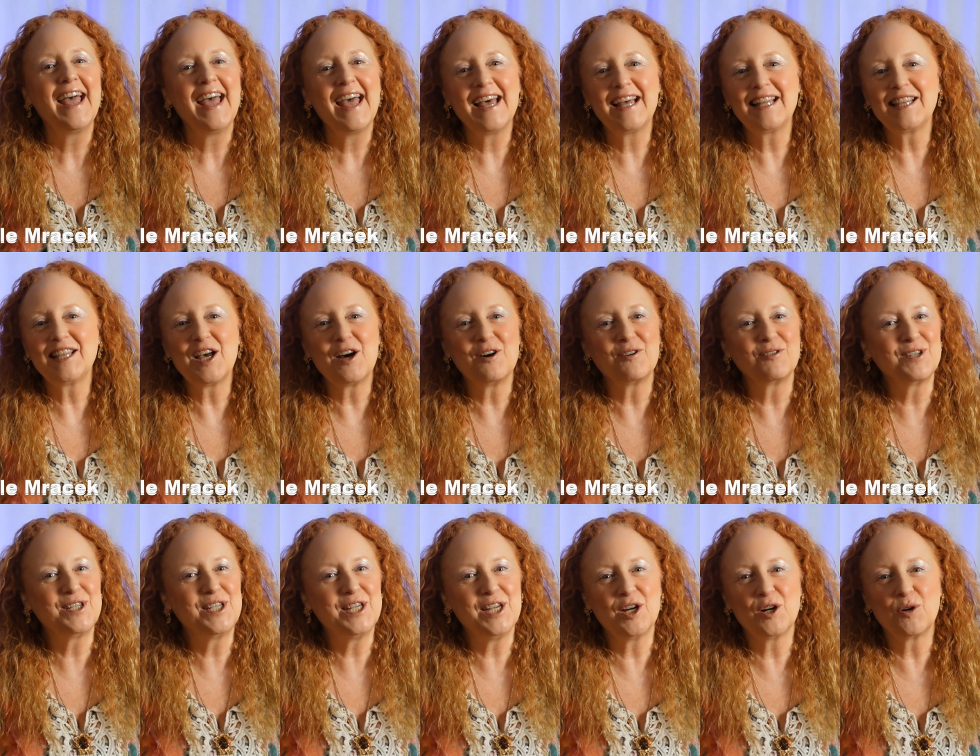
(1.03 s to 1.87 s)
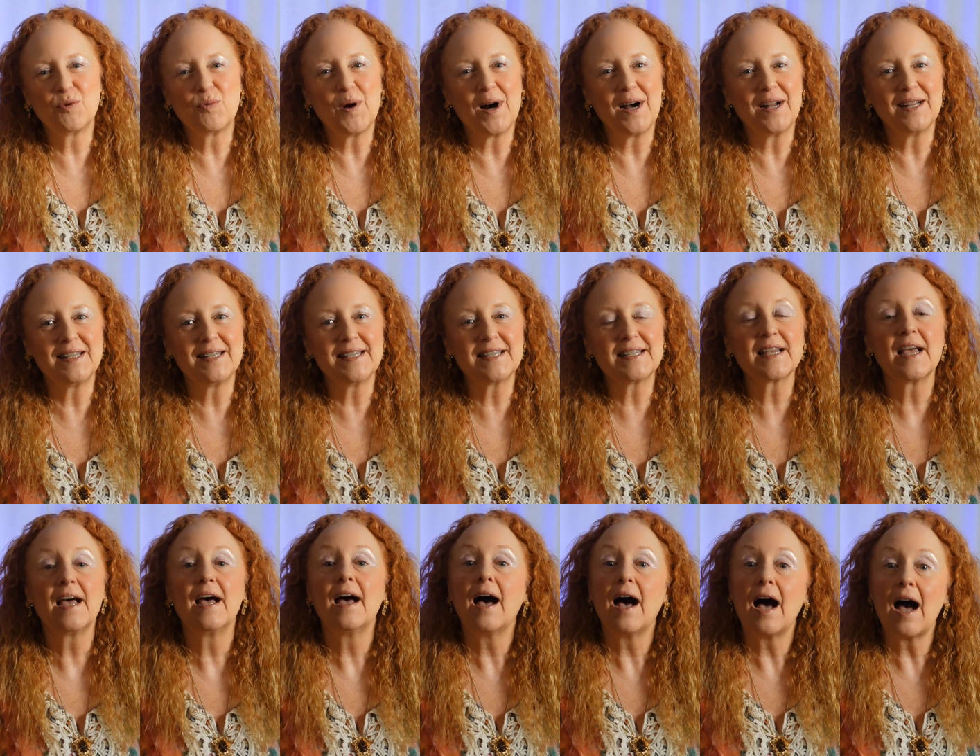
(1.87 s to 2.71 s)
Hello, dear ones.
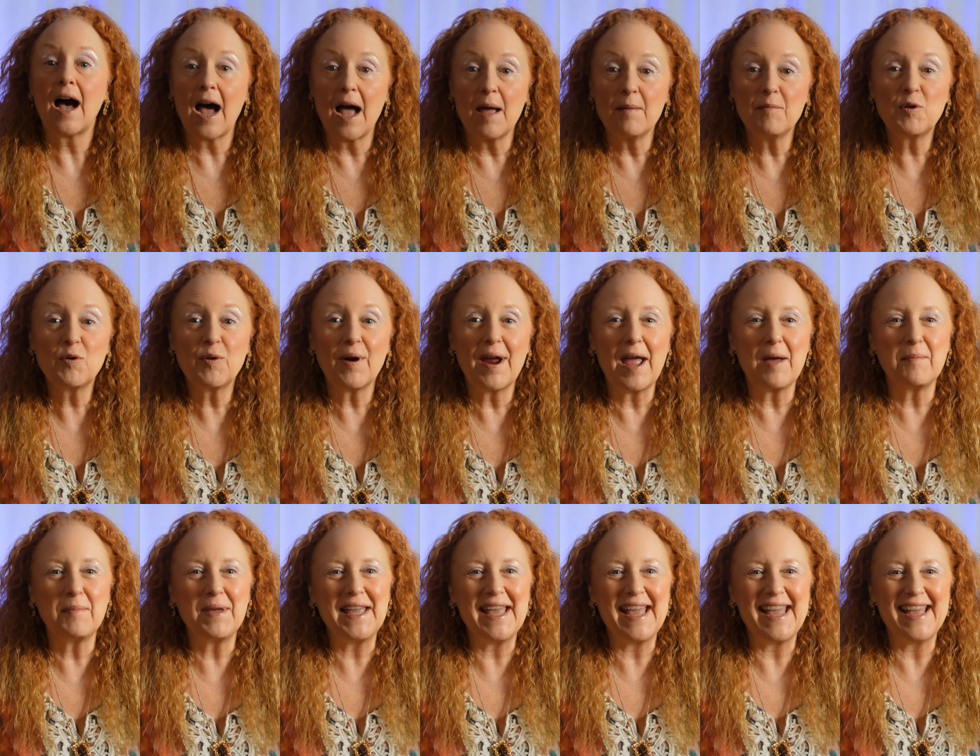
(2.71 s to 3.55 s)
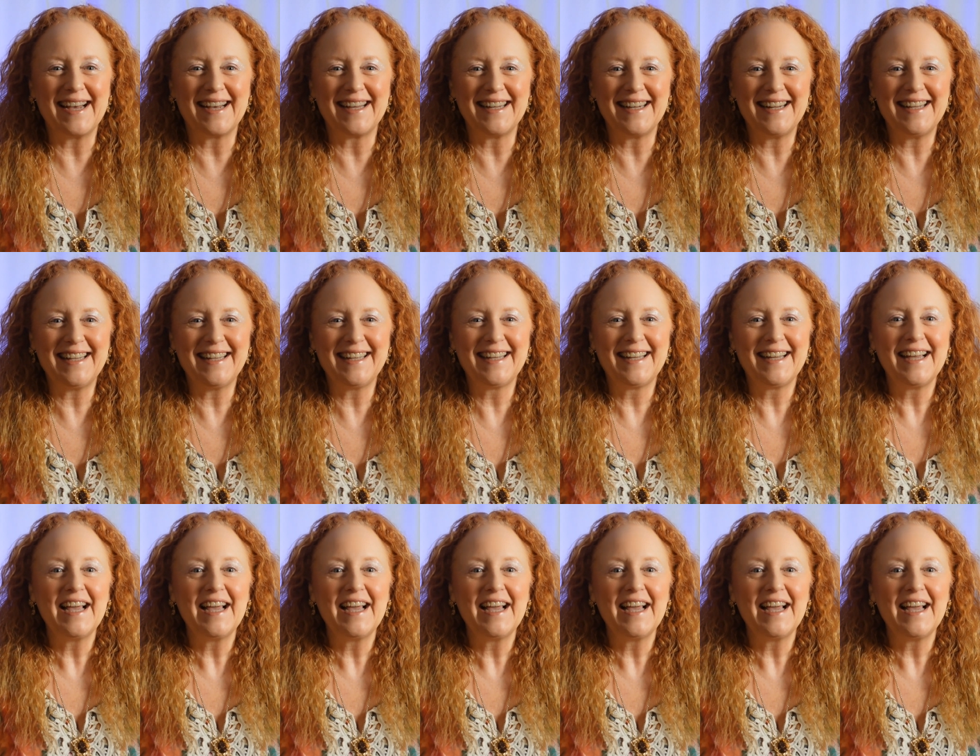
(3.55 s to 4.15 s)
I'm Grammy Ann.